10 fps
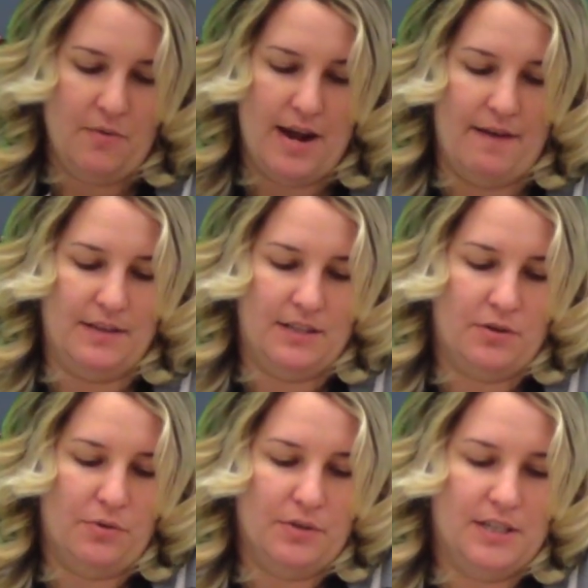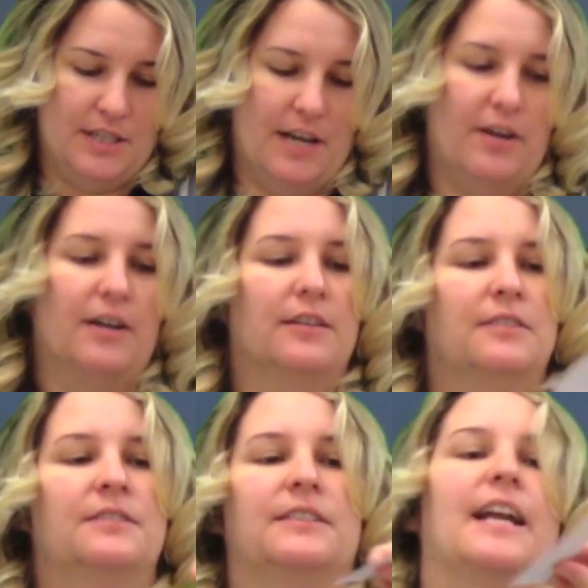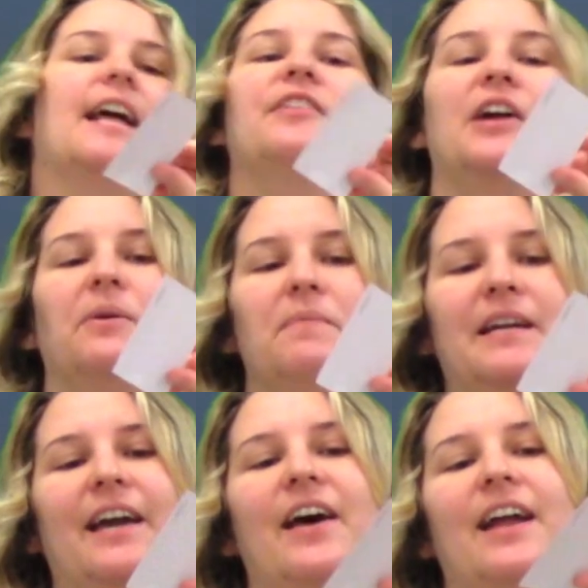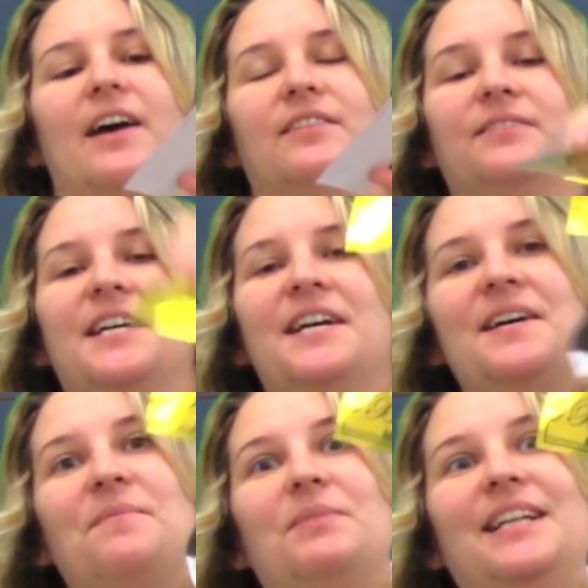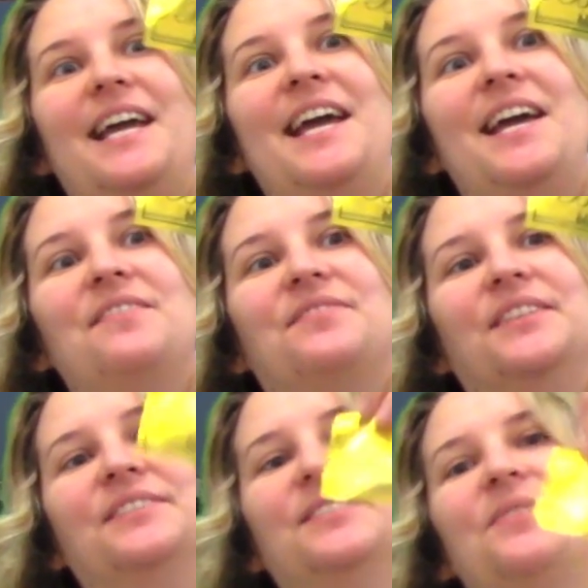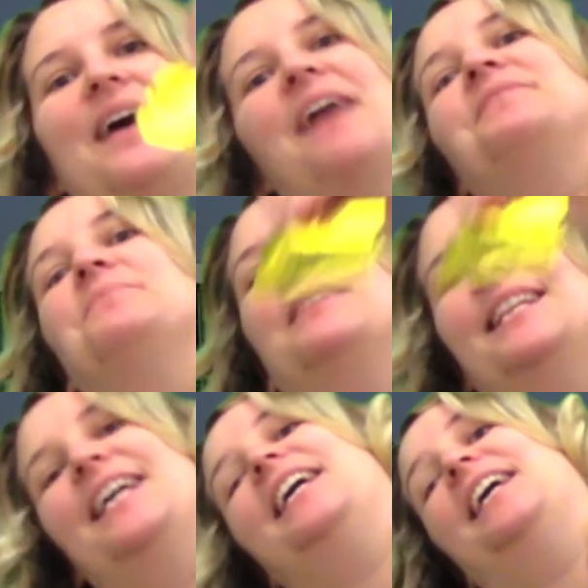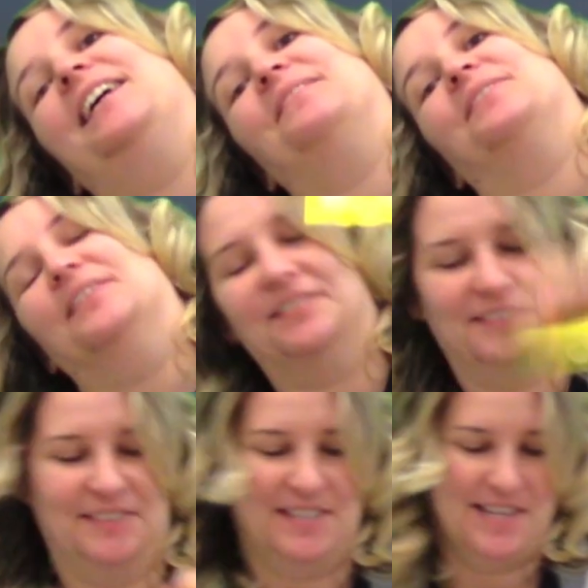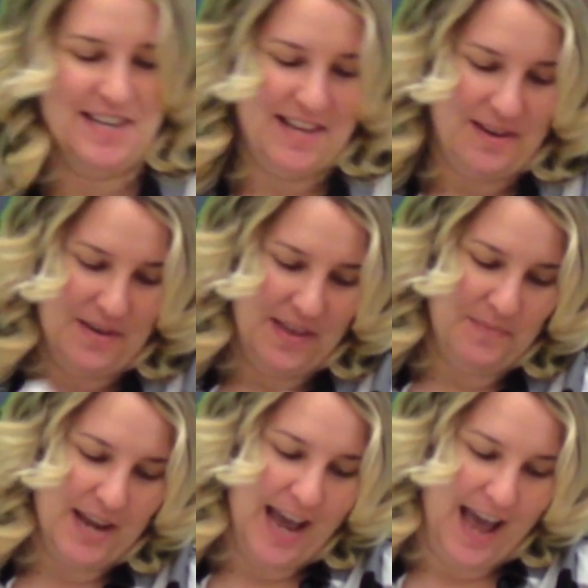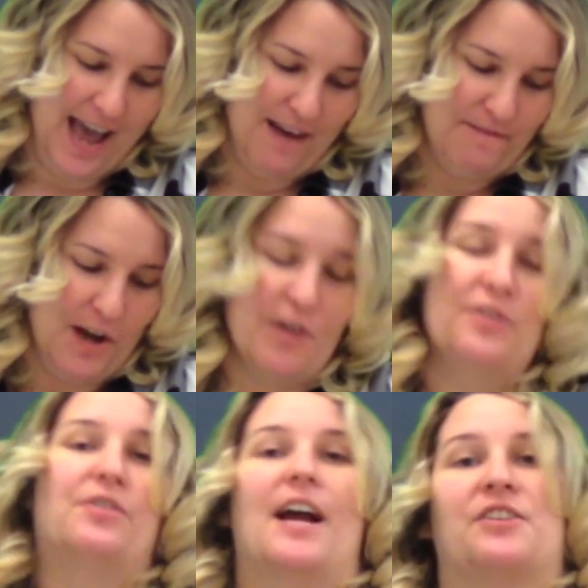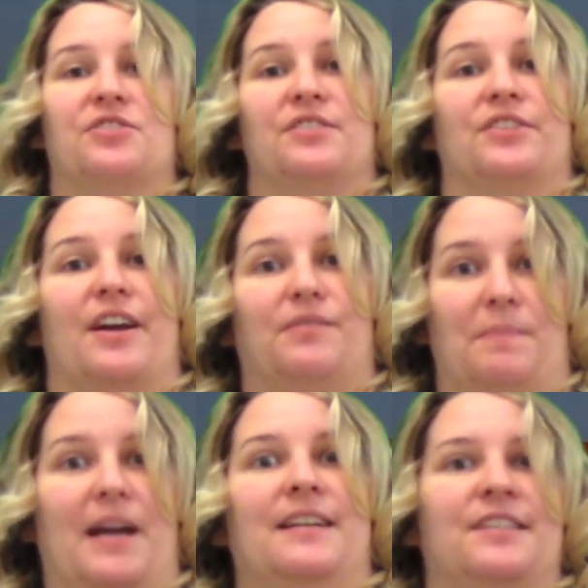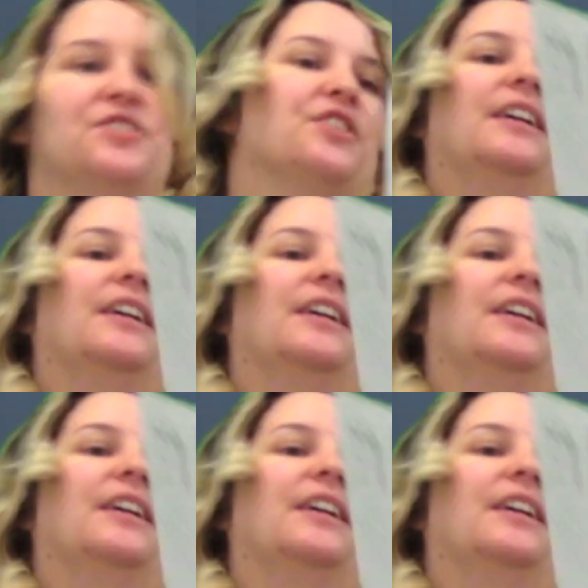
We have this cool sticker that Heather helped me cut out. Believe! You have to believe! Then we have follow the directions, so you have to pay attention